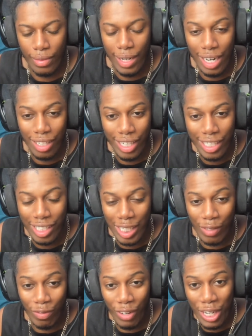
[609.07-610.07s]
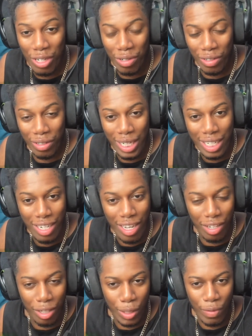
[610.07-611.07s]
I like this visual. This shit
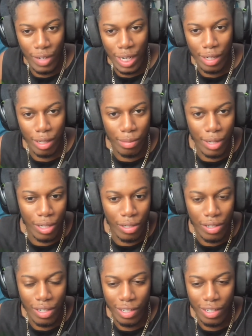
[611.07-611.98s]
looks fire, bro.